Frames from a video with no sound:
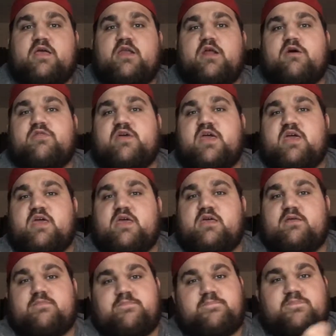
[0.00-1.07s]
You know,
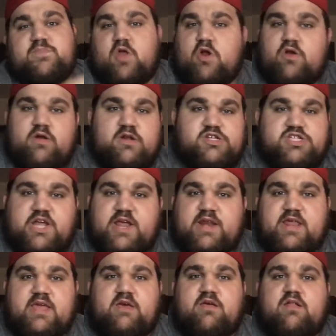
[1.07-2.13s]
they turned
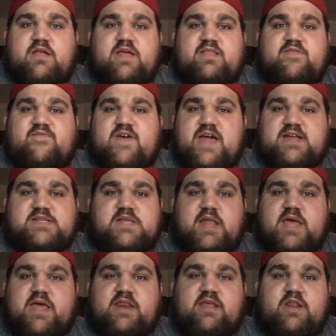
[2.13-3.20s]
Shane heel at
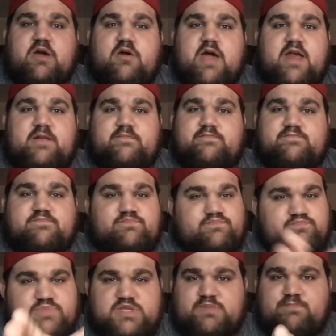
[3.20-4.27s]
Fastlane. You know, had him,
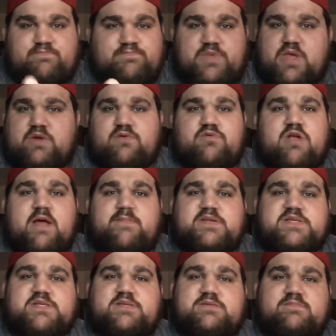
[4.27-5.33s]
grab
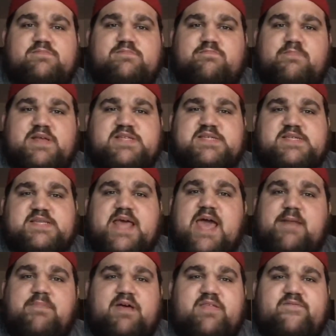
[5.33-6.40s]
his Miz's
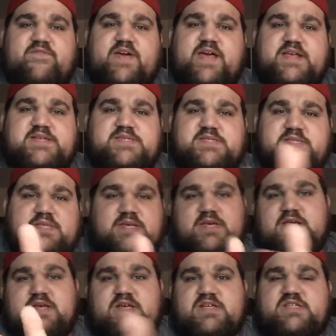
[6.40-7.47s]
dad by the face and
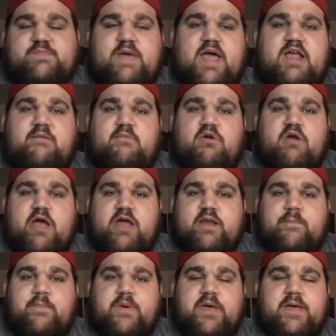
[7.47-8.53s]
smack him
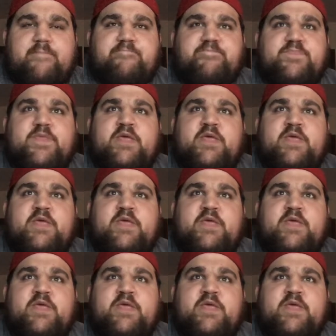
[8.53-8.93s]
around a bit.